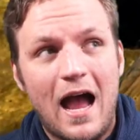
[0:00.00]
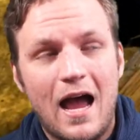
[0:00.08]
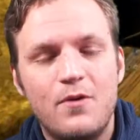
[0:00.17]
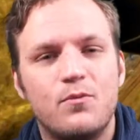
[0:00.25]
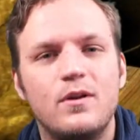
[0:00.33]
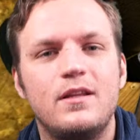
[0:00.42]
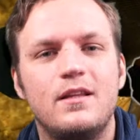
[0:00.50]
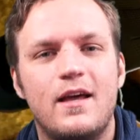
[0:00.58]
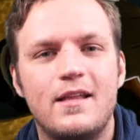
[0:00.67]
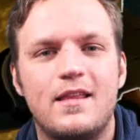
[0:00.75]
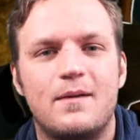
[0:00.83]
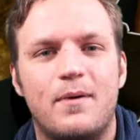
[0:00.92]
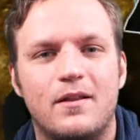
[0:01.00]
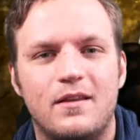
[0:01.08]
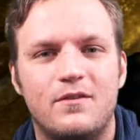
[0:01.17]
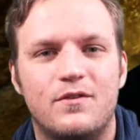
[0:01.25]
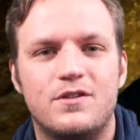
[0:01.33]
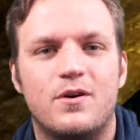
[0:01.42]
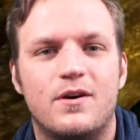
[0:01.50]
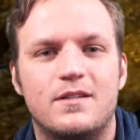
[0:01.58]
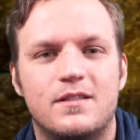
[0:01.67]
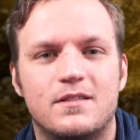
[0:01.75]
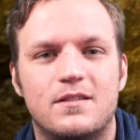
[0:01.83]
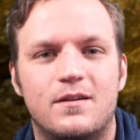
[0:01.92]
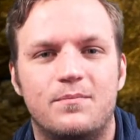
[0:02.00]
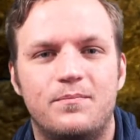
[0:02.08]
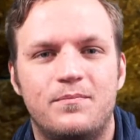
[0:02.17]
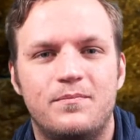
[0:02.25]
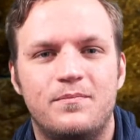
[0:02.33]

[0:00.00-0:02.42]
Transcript: I really like that about the inventory system.